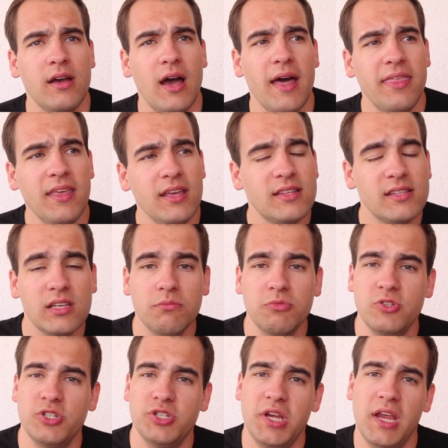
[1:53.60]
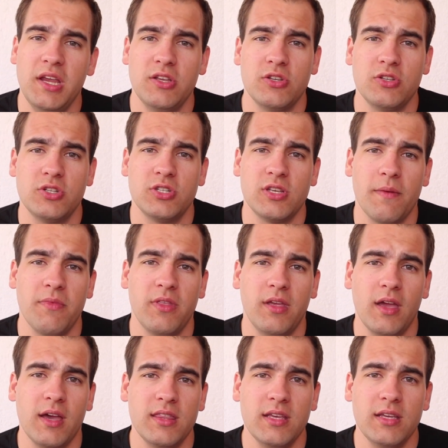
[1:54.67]
I think it's time to change
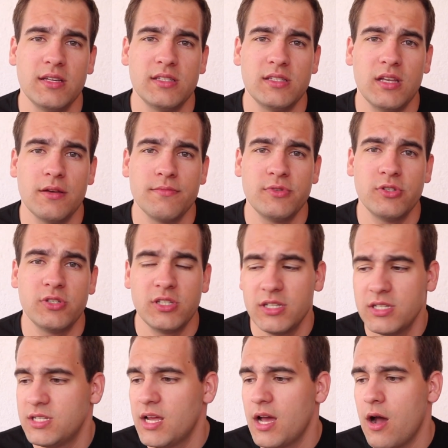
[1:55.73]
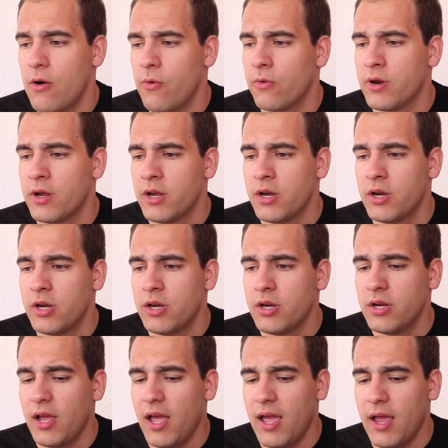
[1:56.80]
something. I think it's time to sit down
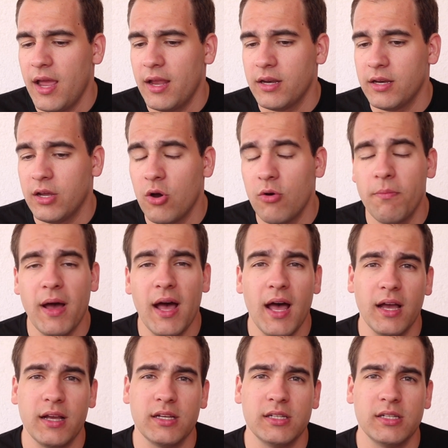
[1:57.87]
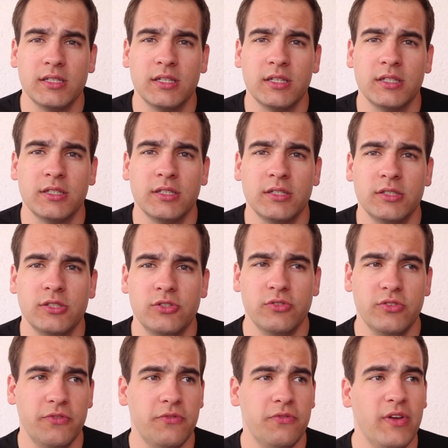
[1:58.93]
and go back to
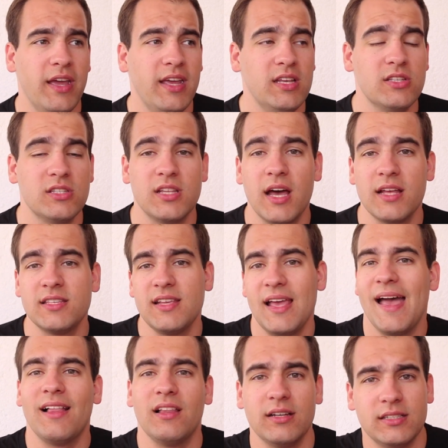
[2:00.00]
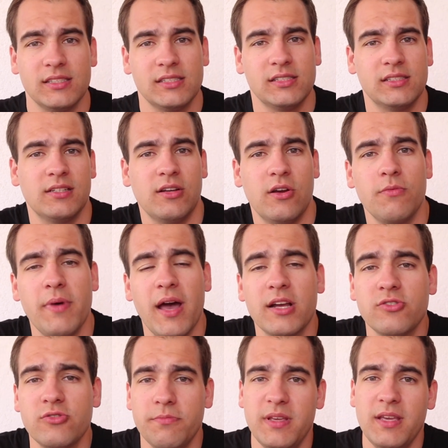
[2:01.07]
the phase that's Alex. Go
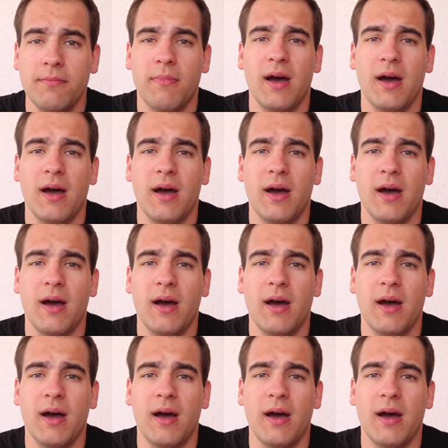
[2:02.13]
back to being